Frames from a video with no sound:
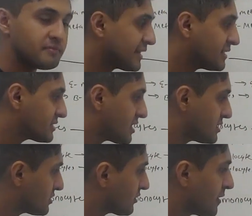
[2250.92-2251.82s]
making
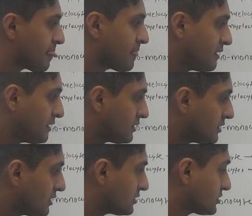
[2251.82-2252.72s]
cells, okay?
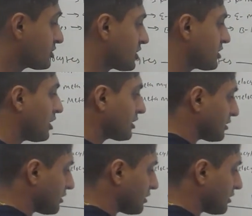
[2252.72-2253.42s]
Sorry, not